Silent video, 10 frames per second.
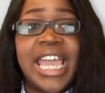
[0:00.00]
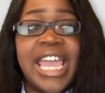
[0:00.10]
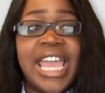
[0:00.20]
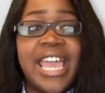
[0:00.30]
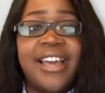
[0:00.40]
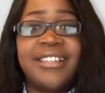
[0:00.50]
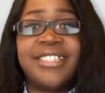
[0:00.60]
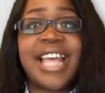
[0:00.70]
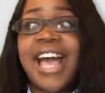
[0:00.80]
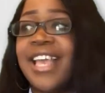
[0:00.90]
a
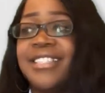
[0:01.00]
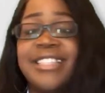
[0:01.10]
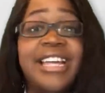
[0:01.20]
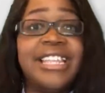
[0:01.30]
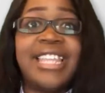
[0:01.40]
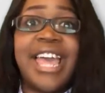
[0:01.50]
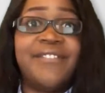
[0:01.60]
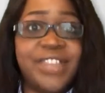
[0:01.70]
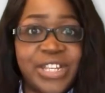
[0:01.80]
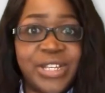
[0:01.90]
size
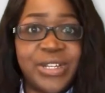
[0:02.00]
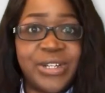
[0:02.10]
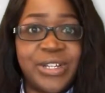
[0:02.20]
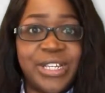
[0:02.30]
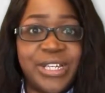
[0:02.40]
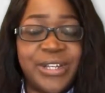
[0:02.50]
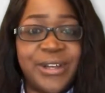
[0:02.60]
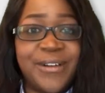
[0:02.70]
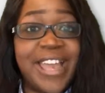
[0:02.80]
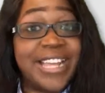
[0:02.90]
11. You
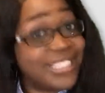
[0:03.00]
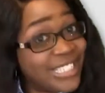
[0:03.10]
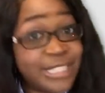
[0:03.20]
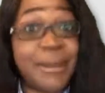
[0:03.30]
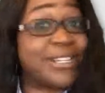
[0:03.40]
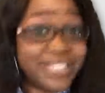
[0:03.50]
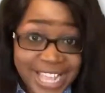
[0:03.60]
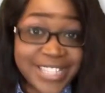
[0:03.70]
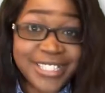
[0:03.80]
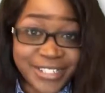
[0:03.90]
know, especially
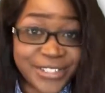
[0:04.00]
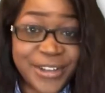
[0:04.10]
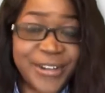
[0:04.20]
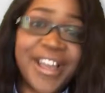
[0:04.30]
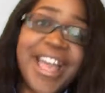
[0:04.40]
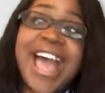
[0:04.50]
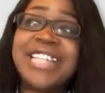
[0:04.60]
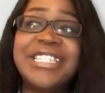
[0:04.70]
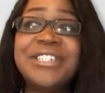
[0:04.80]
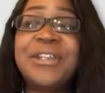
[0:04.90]
as an adult.
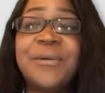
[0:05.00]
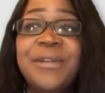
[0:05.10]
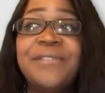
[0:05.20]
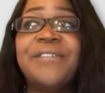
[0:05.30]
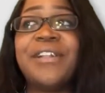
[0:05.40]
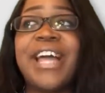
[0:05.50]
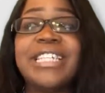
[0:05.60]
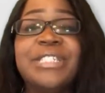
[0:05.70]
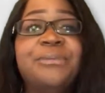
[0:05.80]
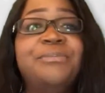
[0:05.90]
I didn't know what it felt
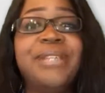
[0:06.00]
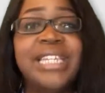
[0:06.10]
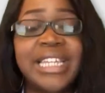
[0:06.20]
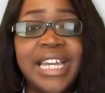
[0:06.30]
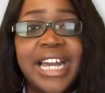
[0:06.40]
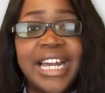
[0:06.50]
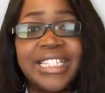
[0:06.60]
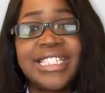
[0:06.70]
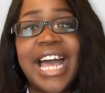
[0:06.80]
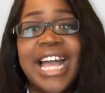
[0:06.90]
like to be
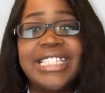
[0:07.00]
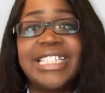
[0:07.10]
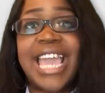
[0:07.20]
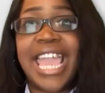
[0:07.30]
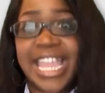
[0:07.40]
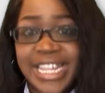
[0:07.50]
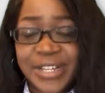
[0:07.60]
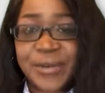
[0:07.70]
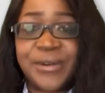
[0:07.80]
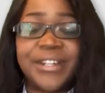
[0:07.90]
a size 8
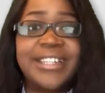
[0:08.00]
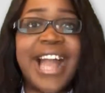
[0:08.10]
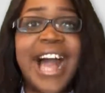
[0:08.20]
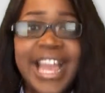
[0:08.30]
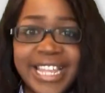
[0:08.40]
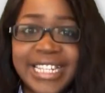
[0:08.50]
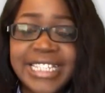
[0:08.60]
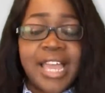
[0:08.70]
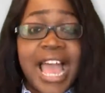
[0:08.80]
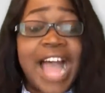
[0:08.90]
or 9.
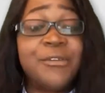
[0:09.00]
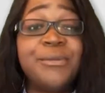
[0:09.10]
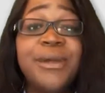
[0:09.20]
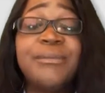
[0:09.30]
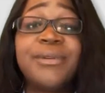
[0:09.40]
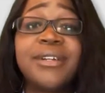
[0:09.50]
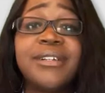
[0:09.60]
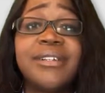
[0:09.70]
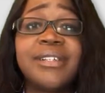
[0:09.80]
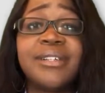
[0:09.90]
I
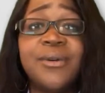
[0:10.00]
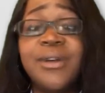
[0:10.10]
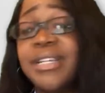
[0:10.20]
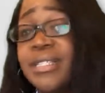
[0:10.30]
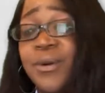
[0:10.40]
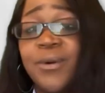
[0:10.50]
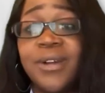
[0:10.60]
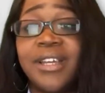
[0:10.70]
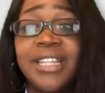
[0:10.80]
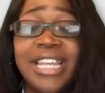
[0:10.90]
remember going
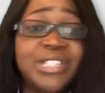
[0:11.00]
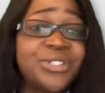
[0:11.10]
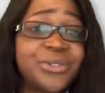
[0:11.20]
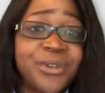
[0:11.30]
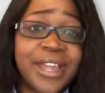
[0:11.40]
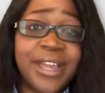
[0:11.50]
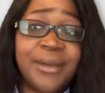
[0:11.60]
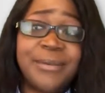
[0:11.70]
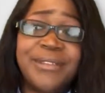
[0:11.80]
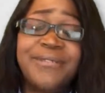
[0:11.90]
on
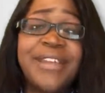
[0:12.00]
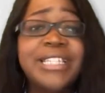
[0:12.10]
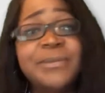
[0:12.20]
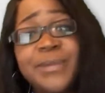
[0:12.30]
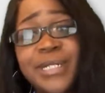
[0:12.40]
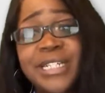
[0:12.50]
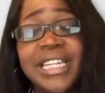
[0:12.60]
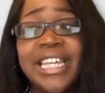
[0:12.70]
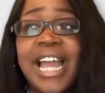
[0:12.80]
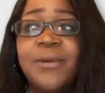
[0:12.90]
Instagram and
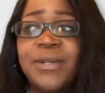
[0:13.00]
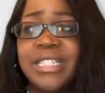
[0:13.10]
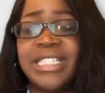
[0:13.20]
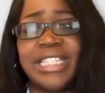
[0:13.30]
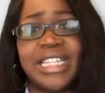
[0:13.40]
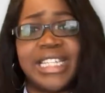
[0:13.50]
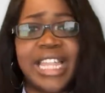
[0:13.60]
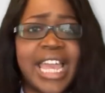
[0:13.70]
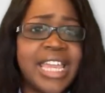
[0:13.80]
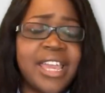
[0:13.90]
Facebook, and I would see,
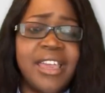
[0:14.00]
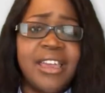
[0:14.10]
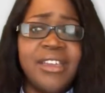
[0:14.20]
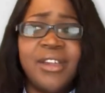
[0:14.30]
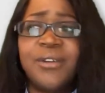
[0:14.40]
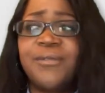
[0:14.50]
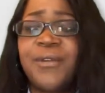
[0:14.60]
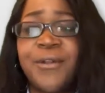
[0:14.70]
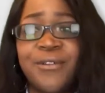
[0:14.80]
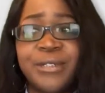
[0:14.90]
like, you know,
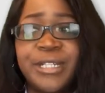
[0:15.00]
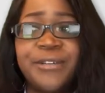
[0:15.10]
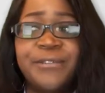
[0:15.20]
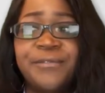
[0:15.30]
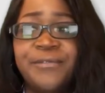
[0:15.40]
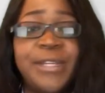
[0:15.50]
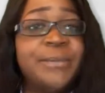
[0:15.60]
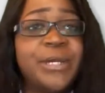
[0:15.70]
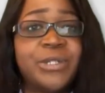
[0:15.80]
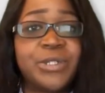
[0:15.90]
photos of
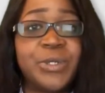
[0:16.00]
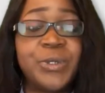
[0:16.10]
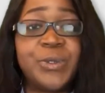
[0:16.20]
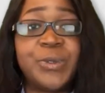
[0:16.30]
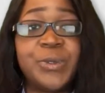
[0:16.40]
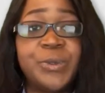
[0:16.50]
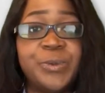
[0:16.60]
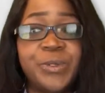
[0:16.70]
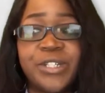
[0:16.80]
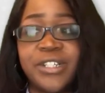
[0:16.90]
females who
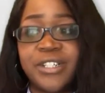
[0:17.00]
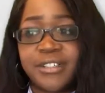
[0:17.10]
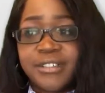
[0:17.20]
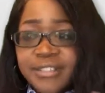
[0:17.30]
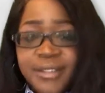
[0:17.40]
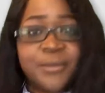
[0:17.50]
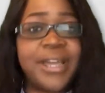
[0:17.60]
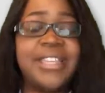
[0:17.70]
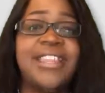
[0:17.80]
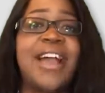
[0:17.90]
were the
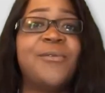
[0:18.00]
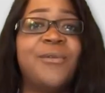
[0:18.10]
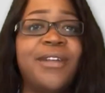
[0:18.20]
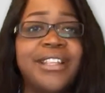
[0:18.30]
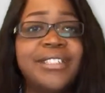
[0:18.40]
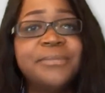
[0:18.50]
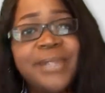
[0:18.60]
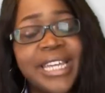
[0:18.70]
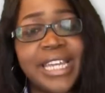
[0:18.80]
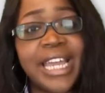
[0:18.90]
way that I wanted to
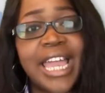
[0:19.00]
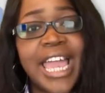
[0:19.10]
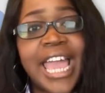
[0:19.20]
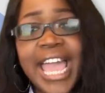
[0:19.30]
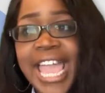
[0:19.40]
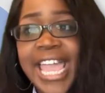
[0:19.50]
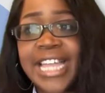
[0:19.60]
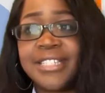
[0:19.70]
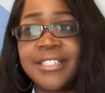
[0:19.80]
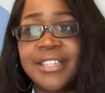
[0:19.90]
be.
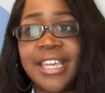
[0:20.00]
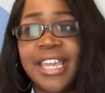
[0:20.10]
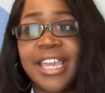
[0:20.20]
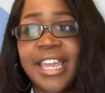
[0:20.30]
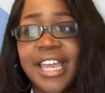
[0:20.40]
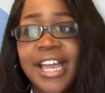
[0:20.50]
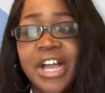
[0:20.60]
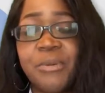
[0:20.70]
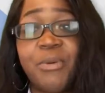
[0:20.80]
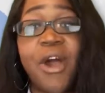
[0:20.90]
And
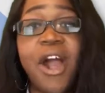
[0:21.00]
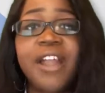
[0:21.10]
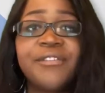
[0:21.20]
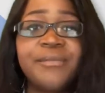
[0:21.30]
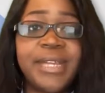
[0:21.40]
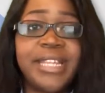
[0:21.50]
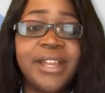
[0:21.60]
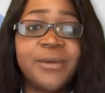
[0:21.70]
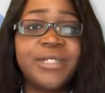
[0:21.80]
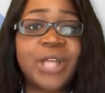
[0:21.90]
a part of me,
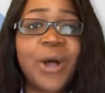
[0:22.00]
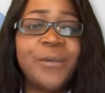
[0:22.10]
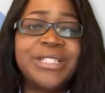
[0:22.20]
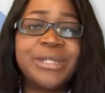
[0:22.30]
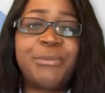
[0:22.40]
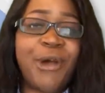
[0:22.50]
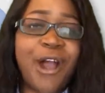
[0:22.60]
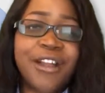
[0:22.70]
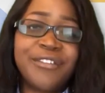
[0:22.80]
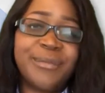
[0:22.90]
there was always a
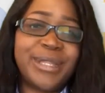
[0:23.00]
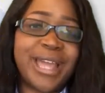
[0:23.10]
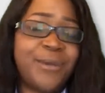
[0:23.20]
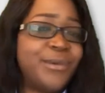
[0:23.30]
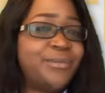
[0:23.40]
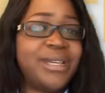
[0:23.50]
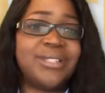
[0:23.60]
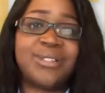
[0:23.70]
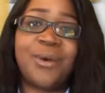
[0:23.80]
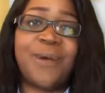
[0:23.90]
part of me that would be
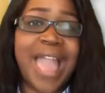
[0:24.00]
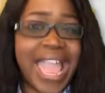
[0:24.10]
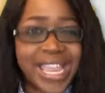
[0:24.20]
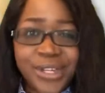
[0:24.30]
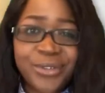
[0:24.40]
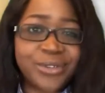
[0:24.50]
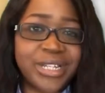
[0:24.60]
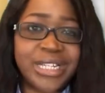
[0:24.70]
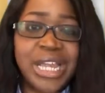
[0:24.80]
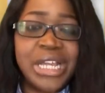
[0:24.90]
so
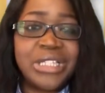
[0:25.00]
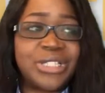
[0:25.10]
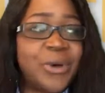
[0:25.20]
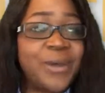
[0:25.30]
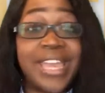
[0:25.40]
angry, so